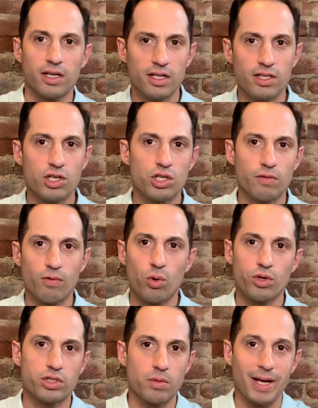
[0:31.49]
in addition, of
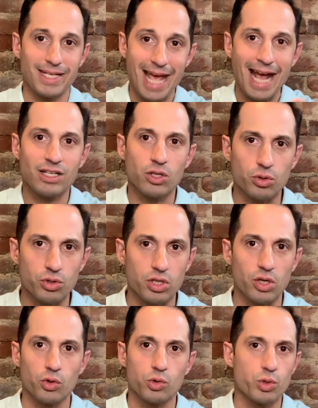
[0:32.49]
course, to my technical
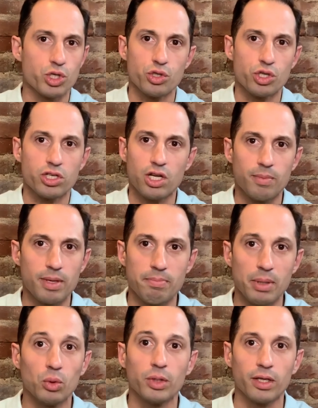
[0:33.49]
skills, which you're just going to be
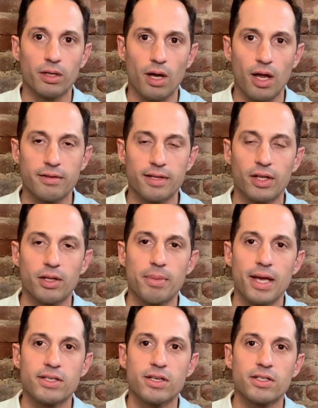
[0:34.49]
building on a daily
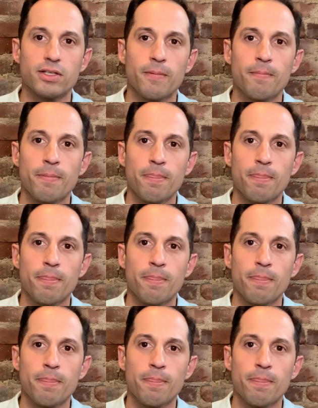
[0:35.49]
basis,